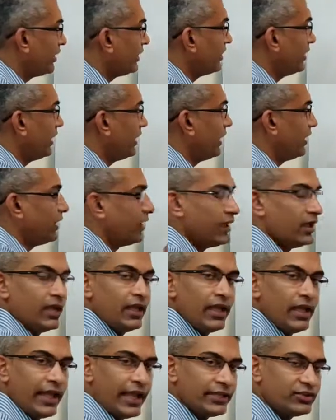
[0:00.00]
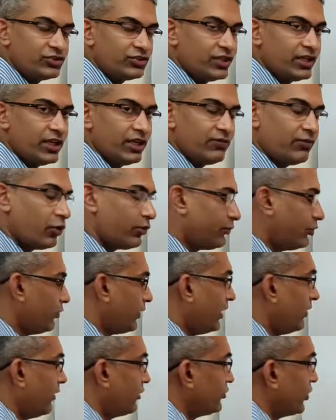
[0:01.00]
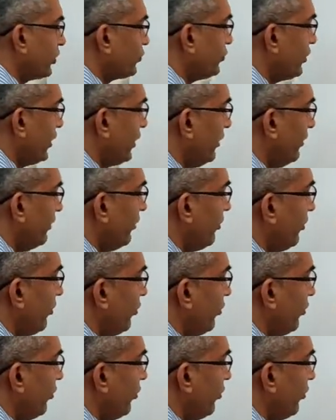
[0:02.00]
the HCF of 12 and 16,